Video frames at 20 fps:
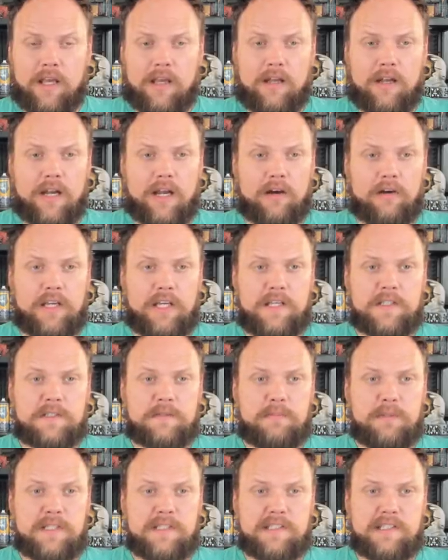Now he's
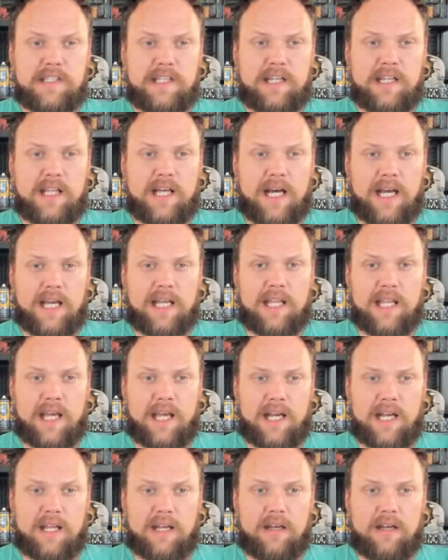been zenith
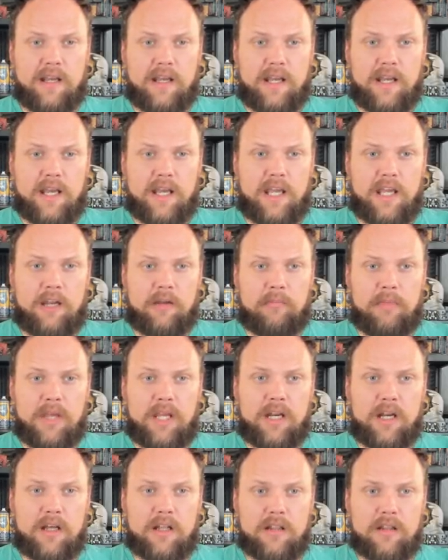highlighted, and it may
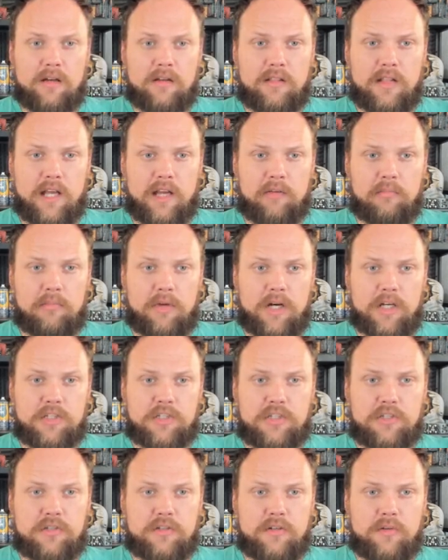not look like
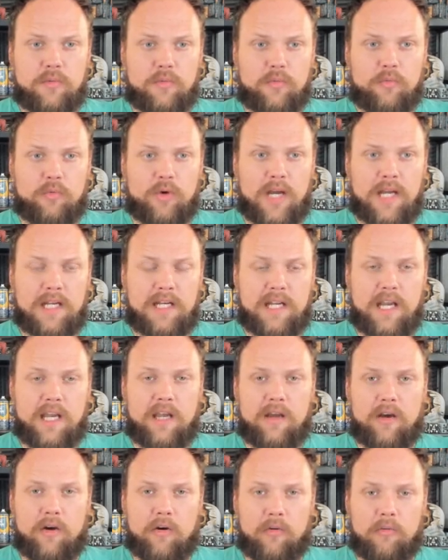much right
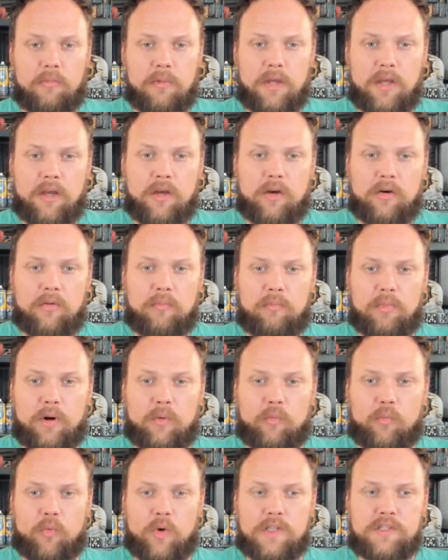now, but
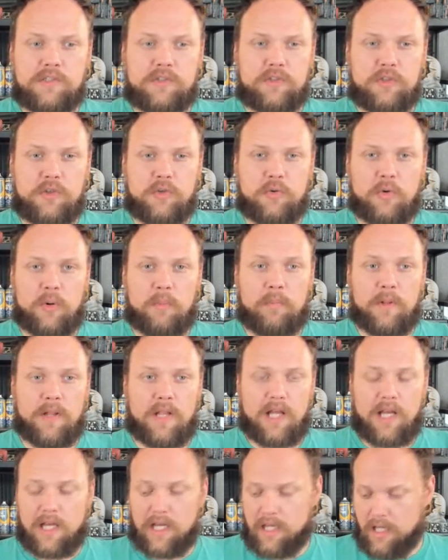once you
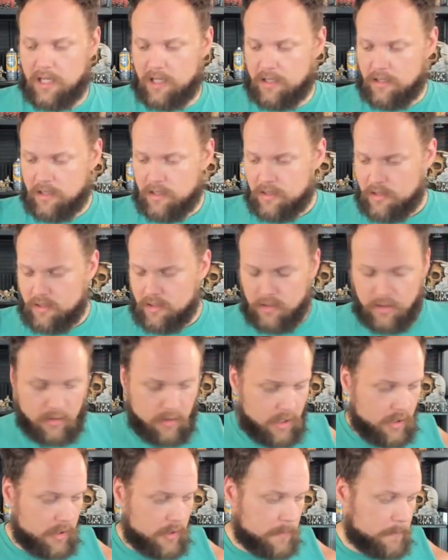apply
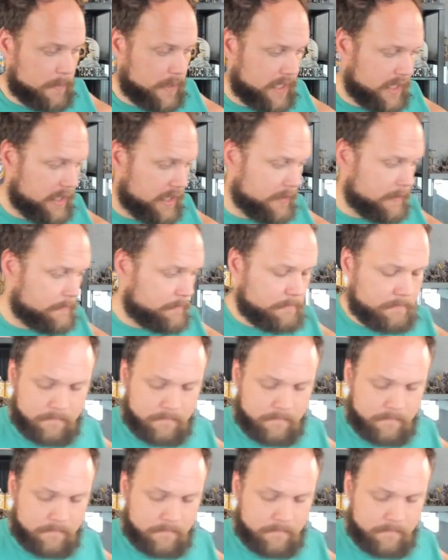your other paint,